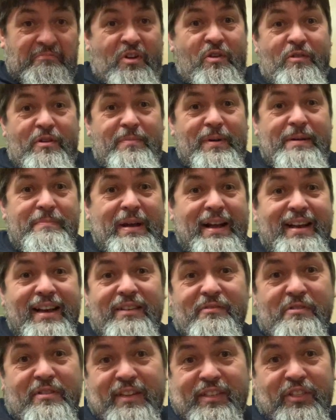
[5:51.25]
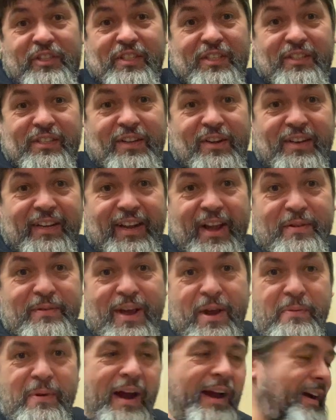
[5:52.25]
horribly bad, or it's just going to go
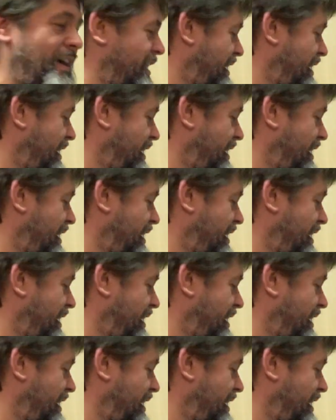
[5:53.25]
nowhere.